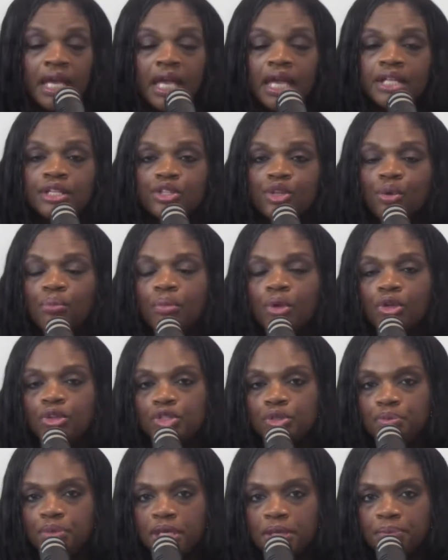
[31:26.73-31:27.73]
And so
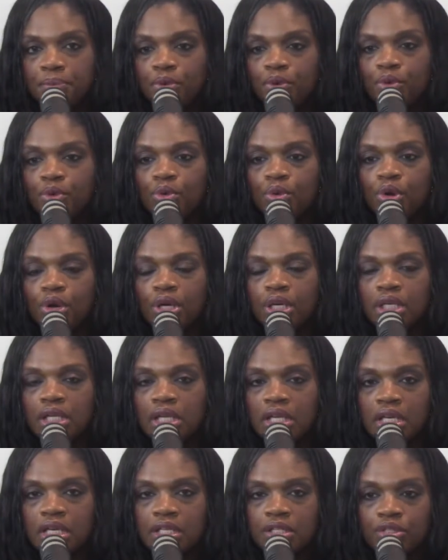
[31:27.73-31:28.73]
most people who are
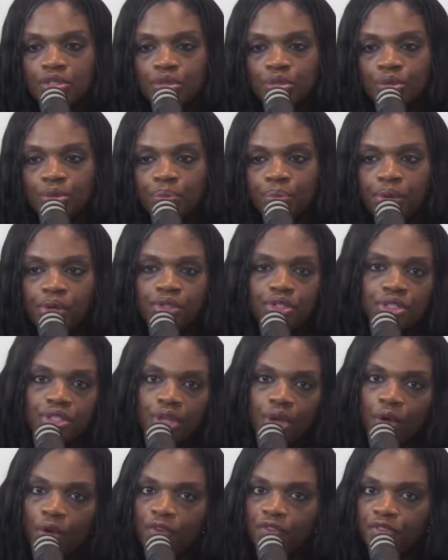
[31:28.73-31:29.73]
looking to purchase
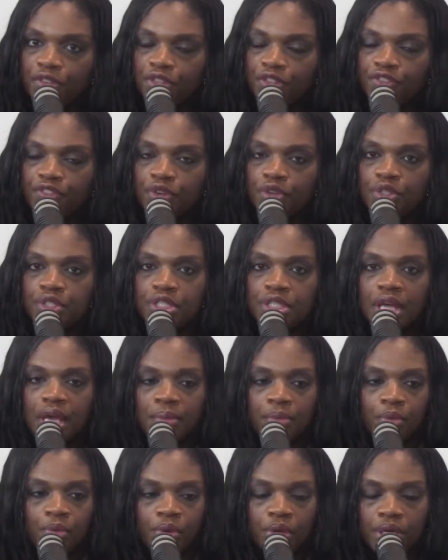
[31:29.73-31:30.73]
a home for the first
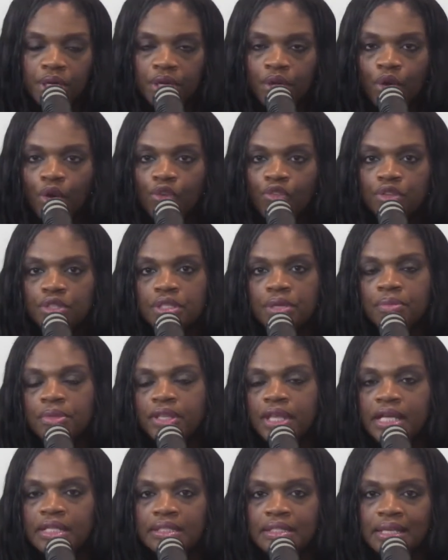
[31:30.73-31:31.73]
time, and we're going to go over some of
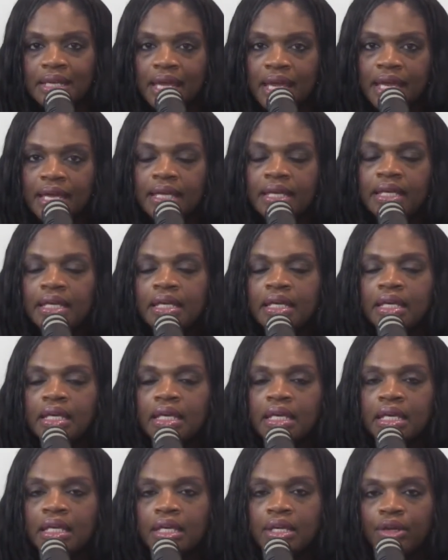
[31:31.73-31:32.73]
that today
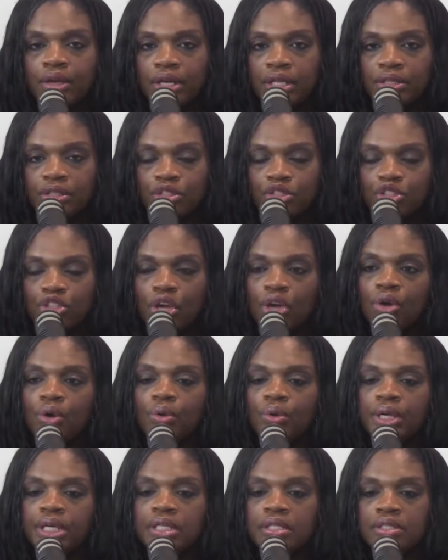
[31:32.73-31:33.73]
here in the
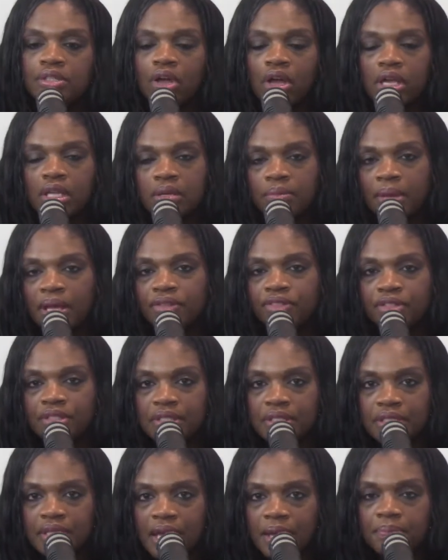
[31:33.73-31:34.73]
show, is talking about the
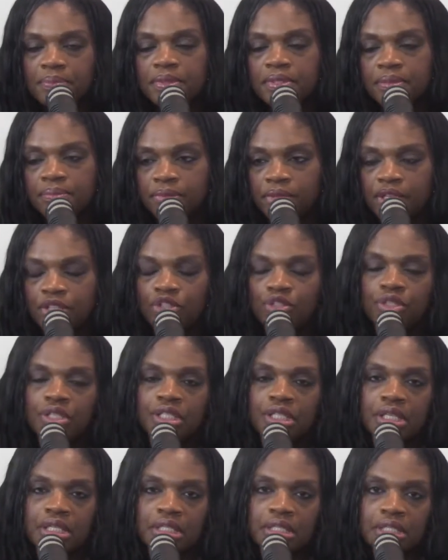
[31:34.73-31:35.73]
steps and things you need
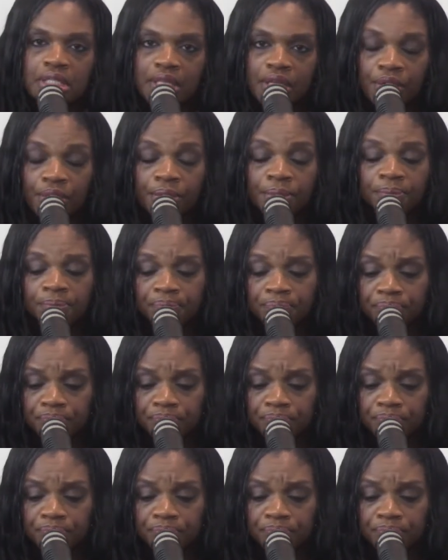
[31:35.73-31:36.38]
to consider.